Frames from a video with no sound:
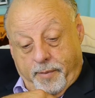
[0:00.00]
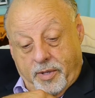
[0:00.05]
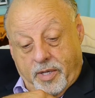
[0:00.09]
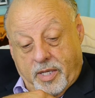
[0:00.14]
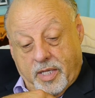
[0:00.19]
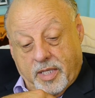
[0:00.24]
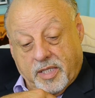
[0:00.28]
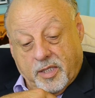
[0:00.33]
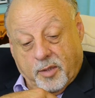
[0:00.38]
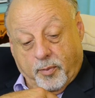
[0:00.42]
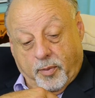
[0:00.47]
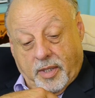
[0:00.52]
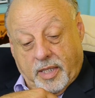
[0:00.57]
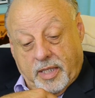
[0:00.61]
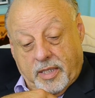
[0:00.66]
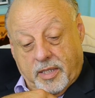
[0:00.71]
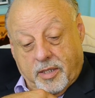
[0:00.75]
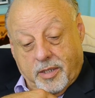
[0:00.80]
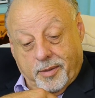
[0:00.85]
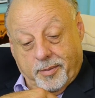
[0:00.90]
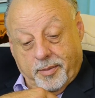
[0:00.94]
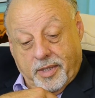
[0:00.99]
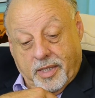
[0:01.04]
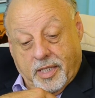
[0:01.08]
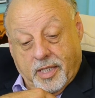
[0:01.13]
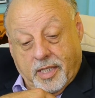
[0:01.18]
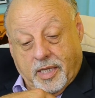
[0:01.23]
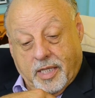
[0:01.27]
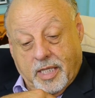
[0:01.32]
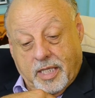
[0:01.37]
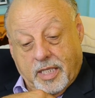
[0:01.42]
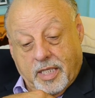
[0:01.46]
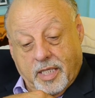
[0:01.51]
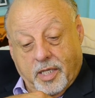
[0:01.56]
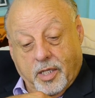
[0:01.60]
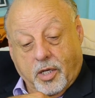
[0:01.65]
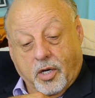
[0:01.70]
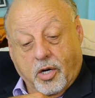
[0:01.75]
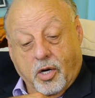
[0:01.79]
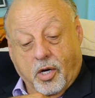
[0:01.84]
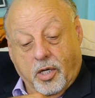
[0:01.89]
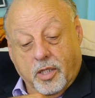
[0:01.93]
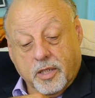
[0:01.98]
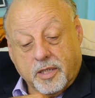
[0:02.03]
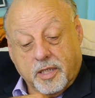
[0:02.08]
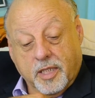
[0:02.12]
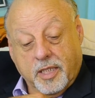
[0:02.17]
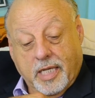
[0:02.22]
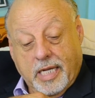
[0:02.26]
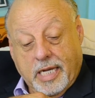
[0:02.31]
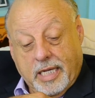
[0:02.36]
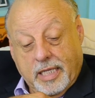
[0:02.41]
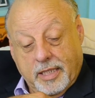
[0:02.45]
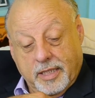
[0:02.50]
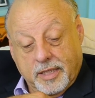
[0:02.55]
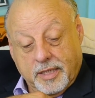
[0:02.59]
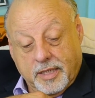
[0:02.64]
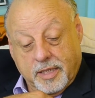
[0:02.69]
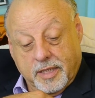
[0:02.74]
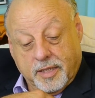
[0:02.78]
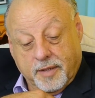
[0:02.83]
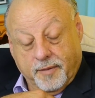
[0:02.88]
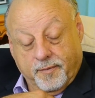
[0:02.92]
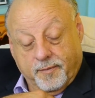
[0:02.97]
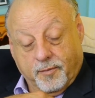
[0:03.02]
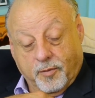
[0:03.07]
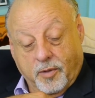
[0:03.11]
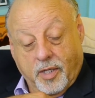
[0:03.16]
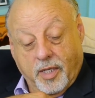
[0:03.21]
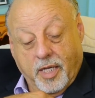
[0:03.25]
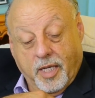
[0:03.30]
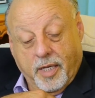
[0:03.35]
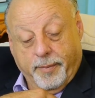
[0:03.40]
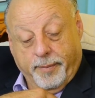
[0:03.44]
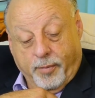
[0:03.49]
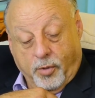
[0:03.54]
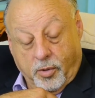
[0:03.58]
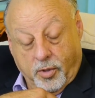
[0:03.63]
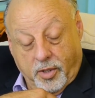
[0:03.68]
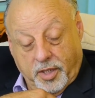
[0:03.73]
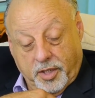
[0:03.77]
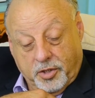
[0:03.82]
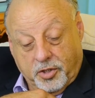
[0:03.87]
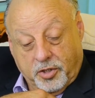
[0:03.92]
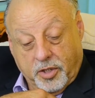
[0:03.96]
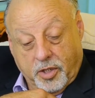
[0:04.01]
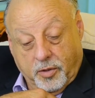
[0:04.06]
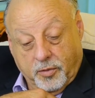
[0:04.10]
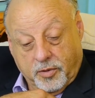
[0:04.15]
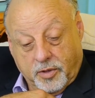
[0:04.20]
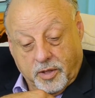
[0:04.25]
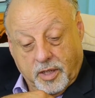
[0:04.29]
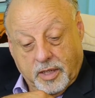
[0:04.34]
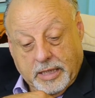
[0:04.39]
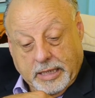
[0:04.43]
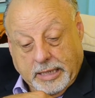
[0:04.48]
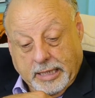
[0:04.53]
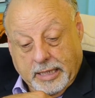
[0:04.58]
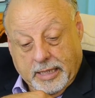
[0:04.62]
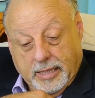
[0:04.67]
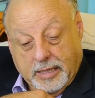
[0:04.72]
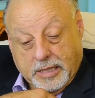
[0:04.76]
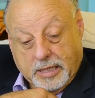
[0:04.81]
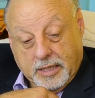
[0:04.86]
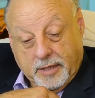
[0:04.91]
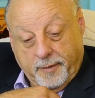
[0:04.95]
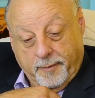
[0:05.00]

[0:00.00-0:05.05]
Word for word: But he explained to me that they did a cost analysis of running a morning show syndication.